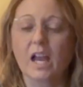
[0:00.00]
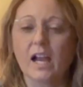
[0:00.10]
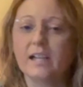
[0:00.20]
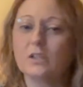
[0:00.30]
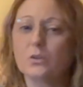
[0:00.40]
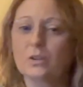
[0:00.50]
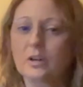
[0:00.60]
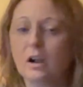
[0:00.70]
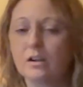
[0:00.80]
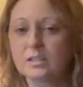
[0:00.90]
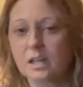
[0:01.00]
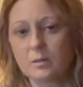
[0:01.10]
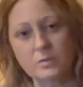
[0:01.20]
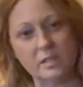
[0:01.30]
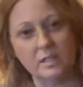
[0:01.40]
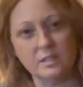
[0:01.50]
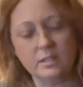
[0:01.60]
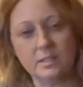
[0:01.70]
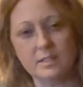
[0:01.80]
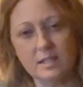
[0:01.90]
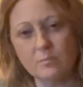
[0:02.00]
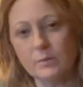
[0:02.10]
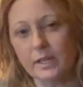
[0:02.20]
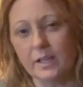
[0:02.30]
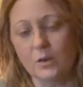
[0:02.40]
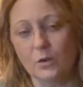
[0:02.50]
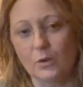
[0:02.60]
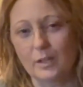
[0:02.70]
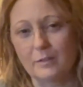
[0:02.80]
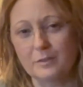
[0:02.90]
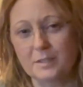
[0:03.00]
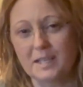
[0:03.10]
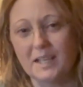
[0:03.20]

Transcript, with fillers: I know there are times that it doesn't seem like God gives